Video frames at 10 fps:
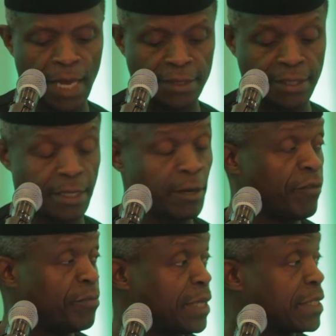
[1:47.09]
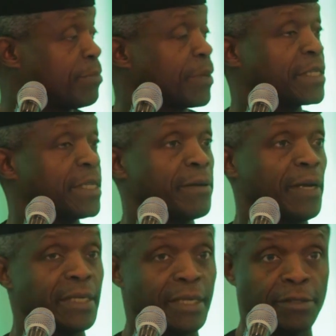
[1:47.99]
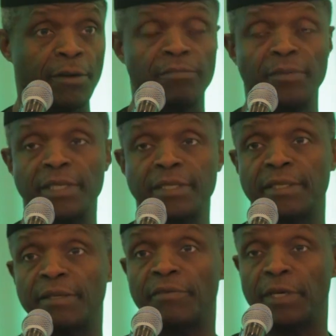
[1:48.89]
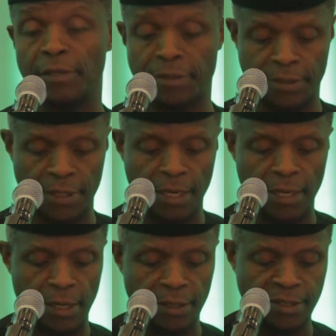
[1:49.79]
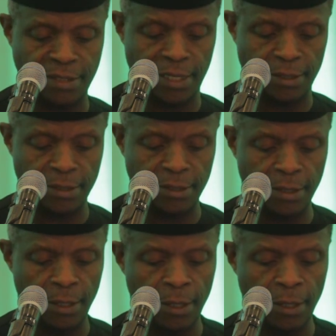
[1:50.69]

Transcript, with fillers: as a government in particular, and as governments in the various states,